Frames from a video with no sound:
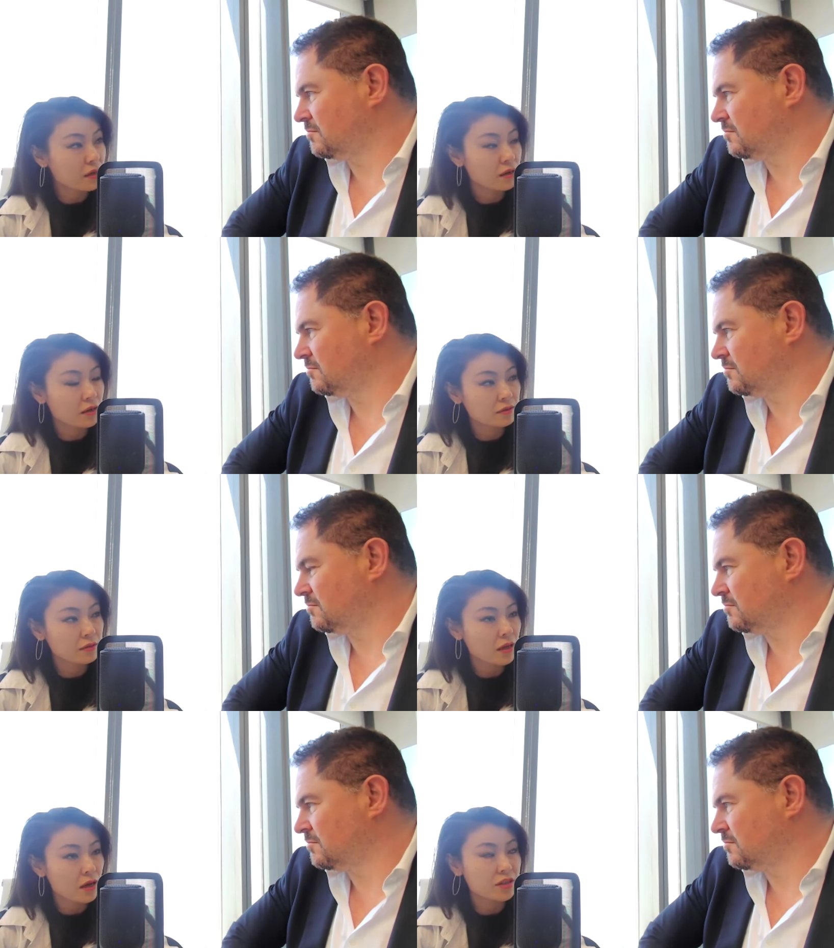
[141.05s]
Speaker 1: Um,
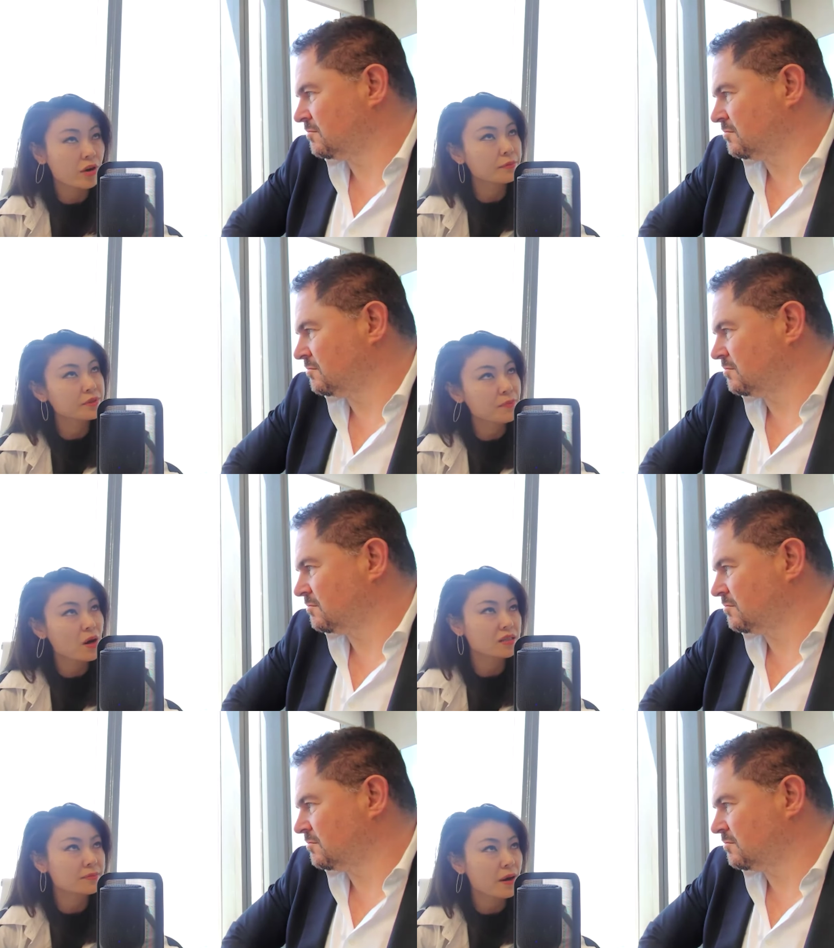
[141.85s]
uh, sorry,
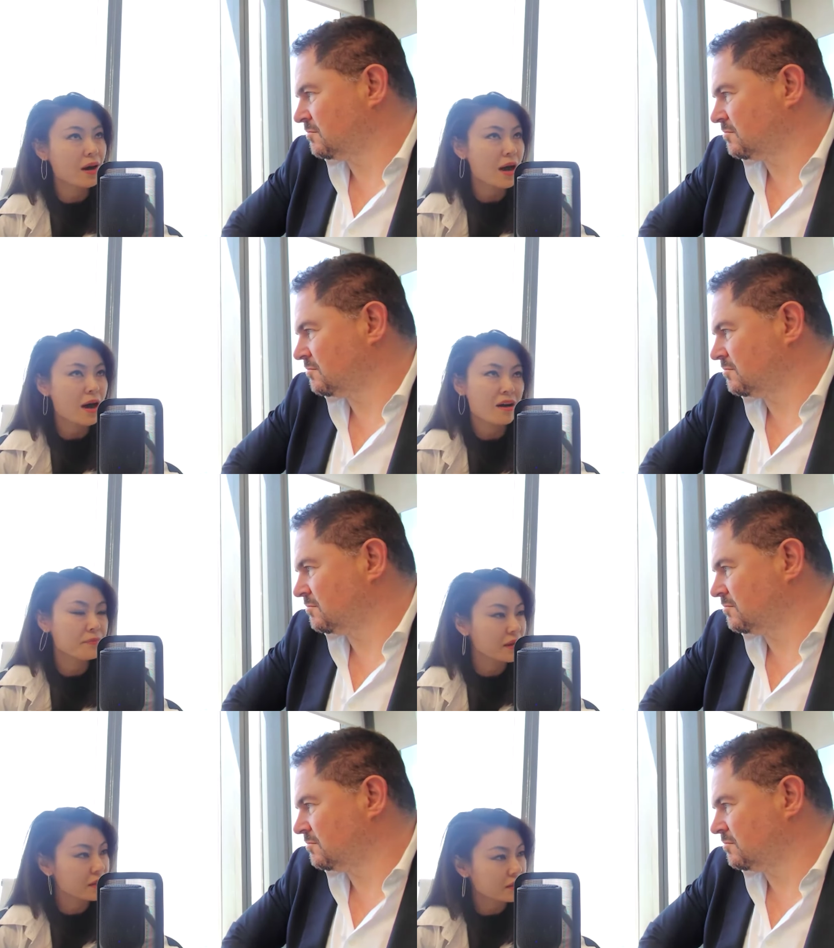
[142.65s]
Spot is about half a
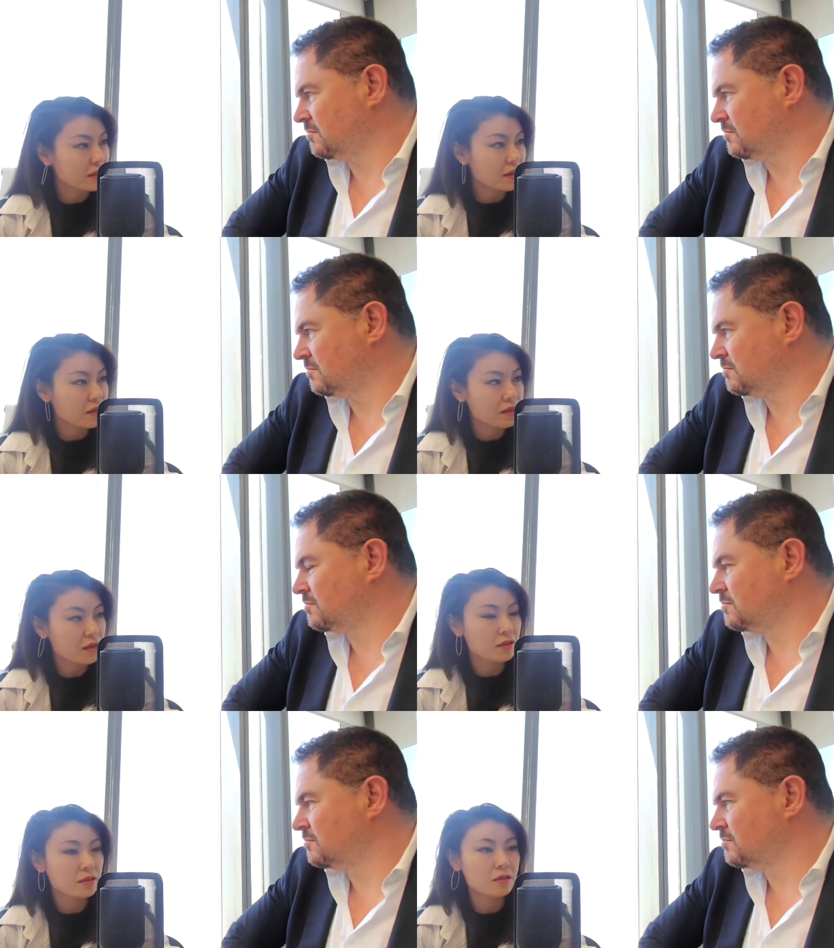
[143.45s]
billion, and
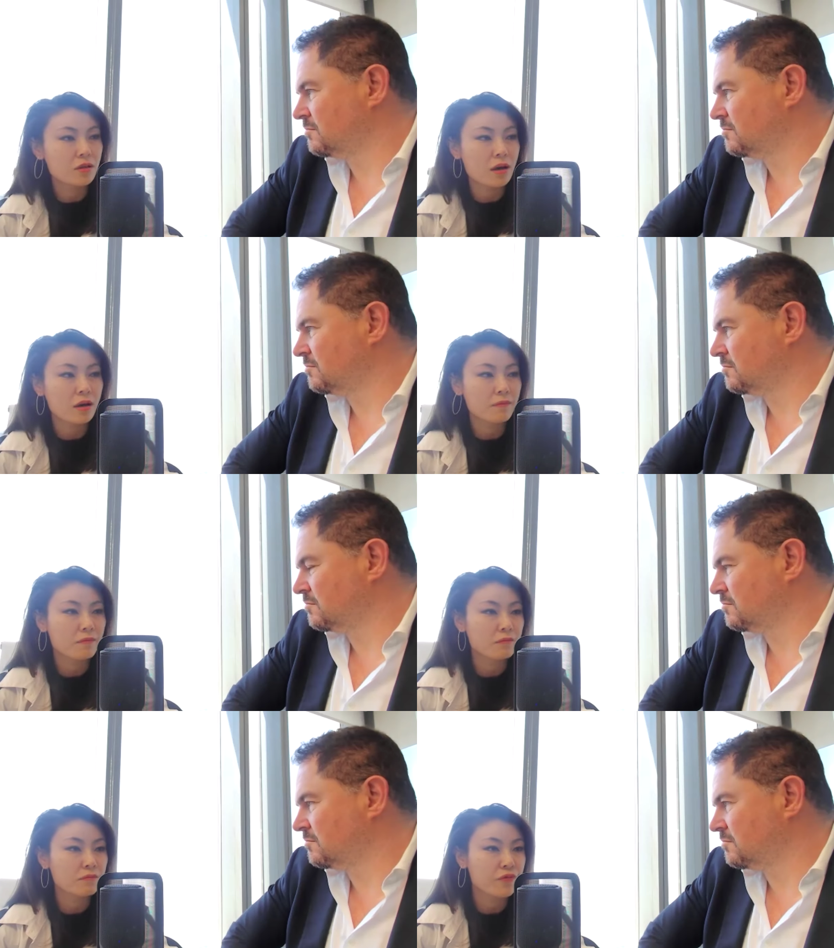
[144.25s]
then
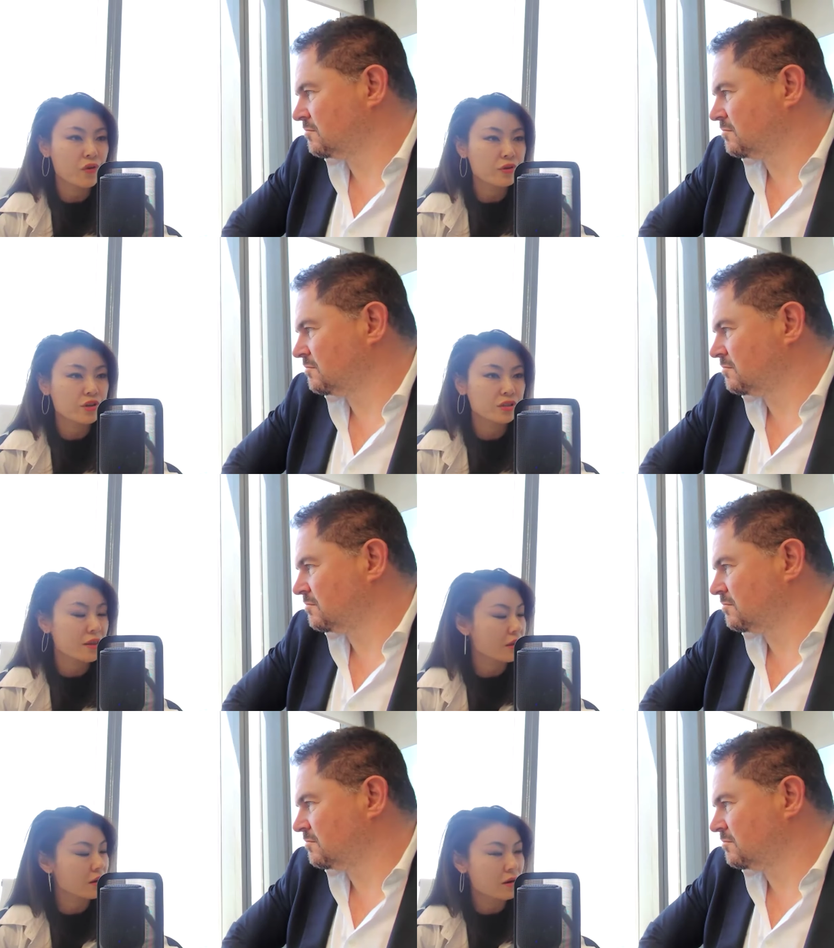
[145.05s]
um, futures I
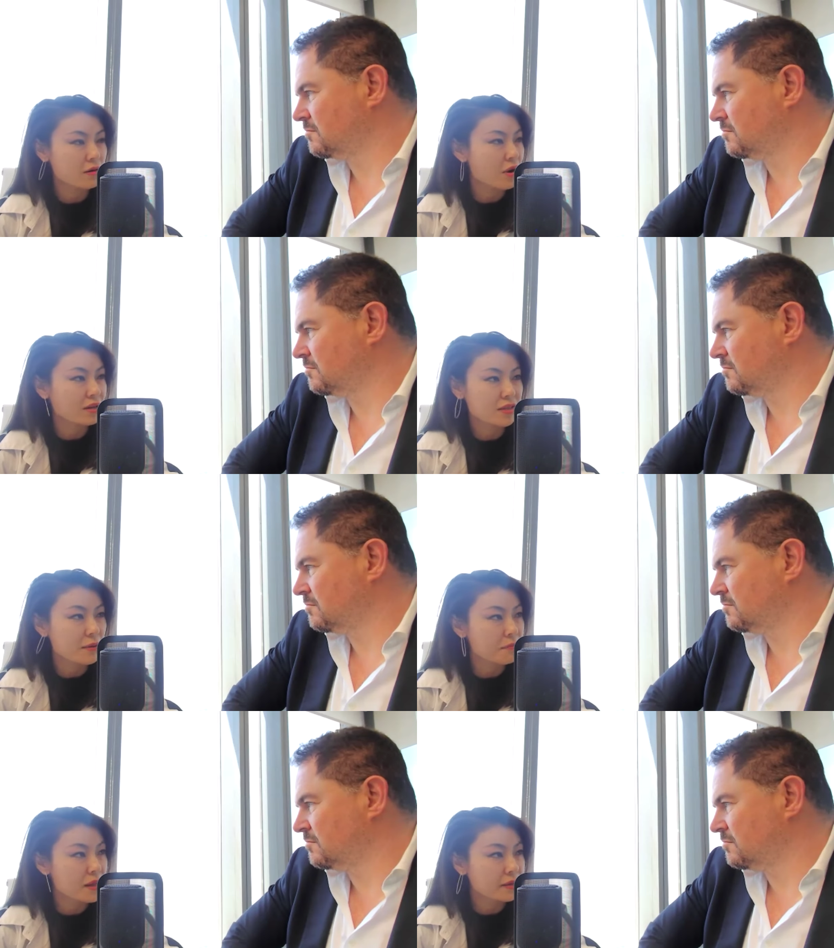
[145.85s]
think around
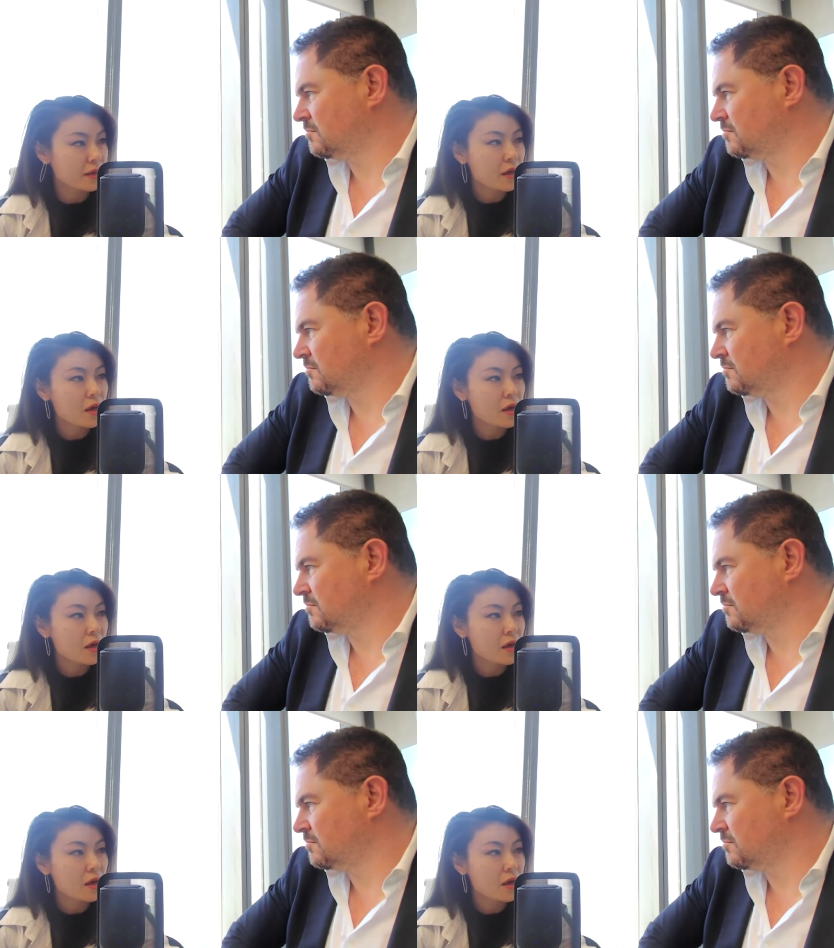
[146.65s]
10 billion.